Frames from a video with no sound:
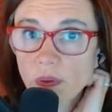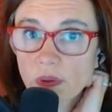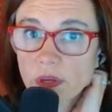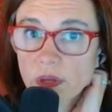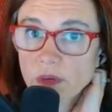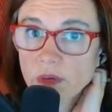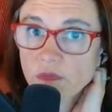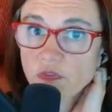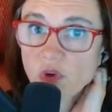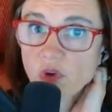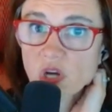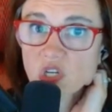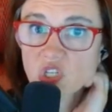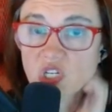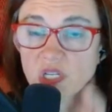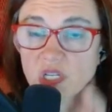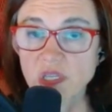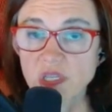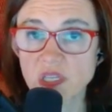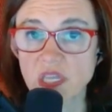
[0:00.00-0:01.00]

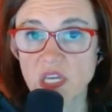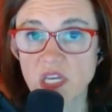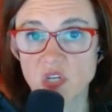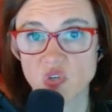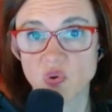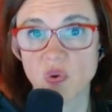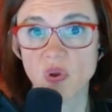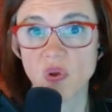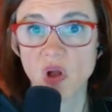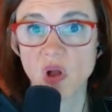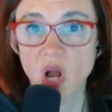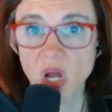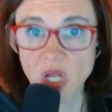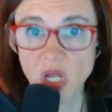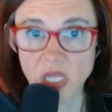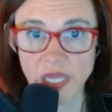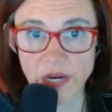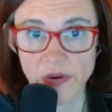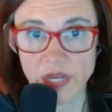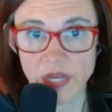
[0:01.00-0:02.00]
Unfortunately, they control all
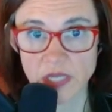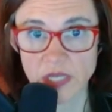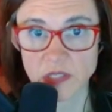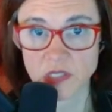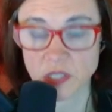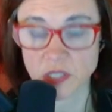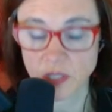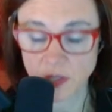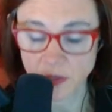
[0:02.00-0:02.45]
areas